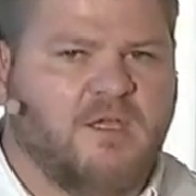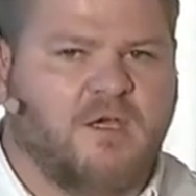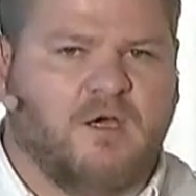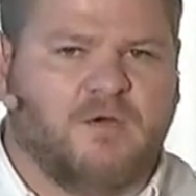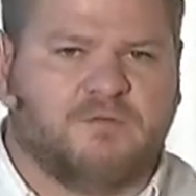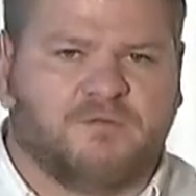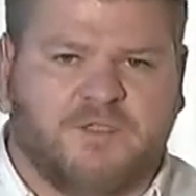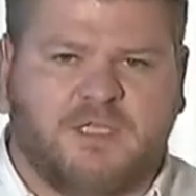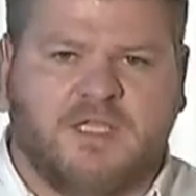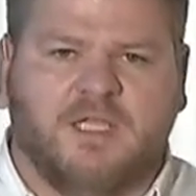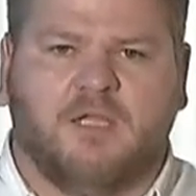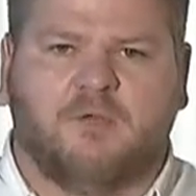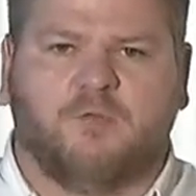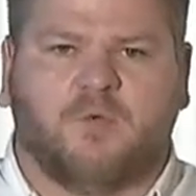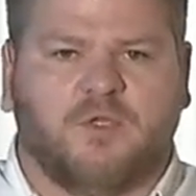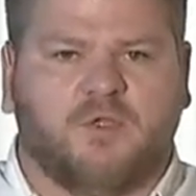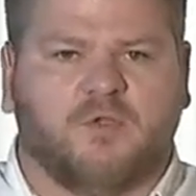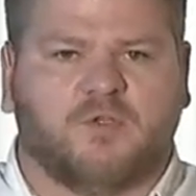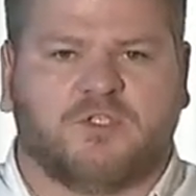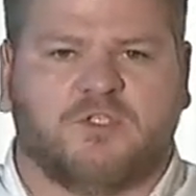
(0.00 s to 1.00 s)
of dealing with
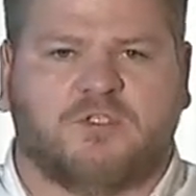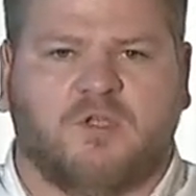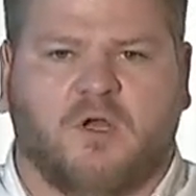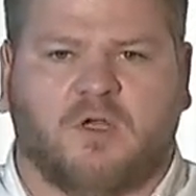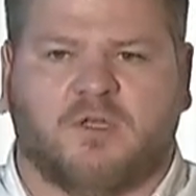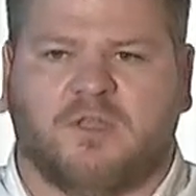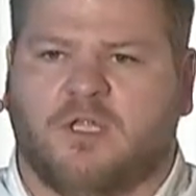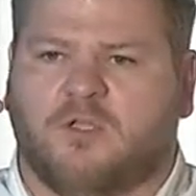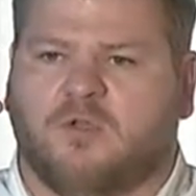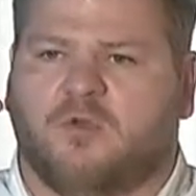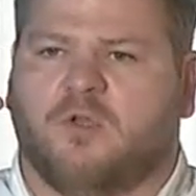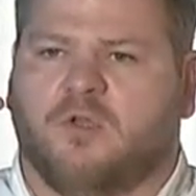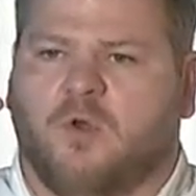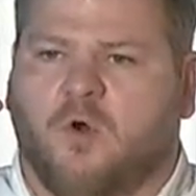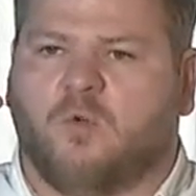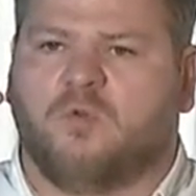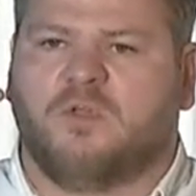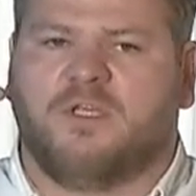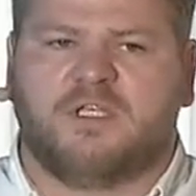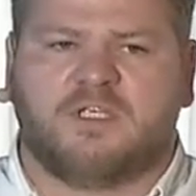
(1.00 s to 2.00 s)
your stock that you can
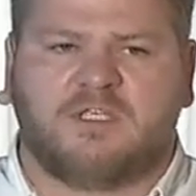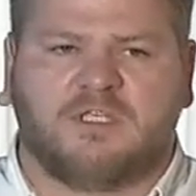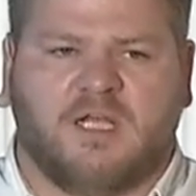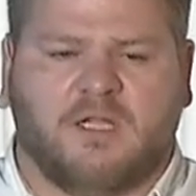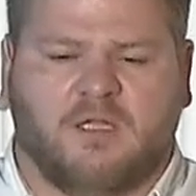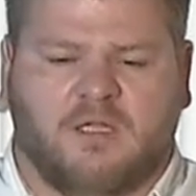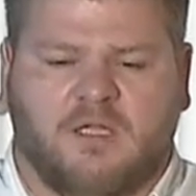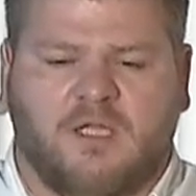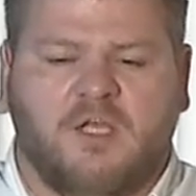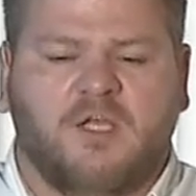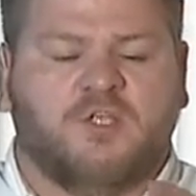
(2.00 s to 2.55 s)
only sell